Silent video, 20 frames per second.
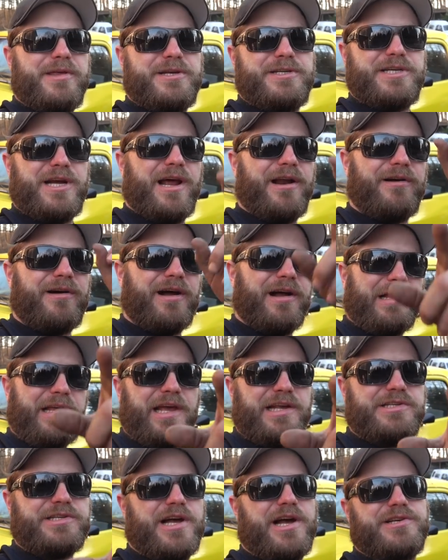to the channel. I'll
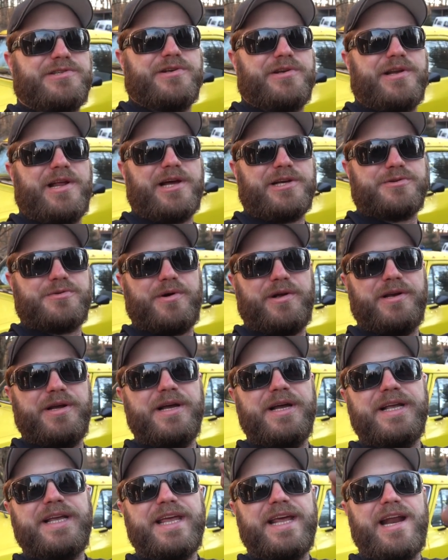catch you guys on the next one.
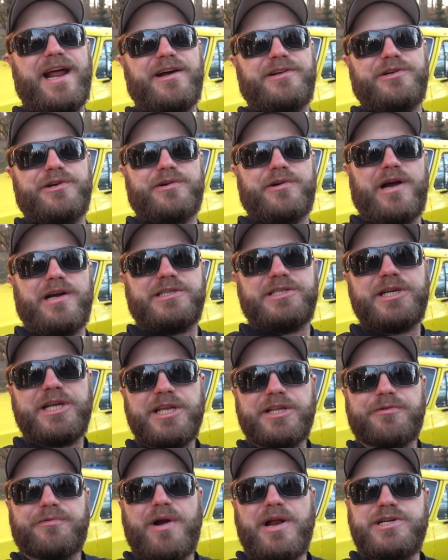Get out in your garage,
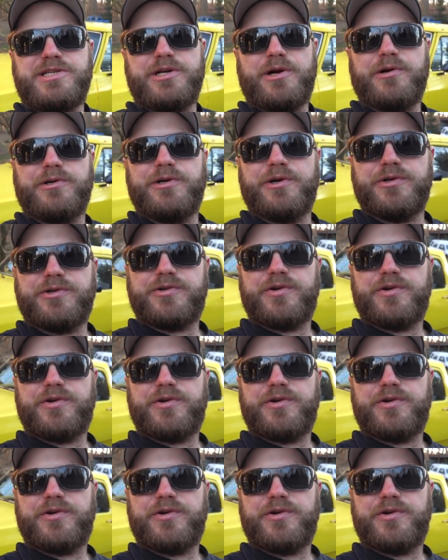get the wrenching on your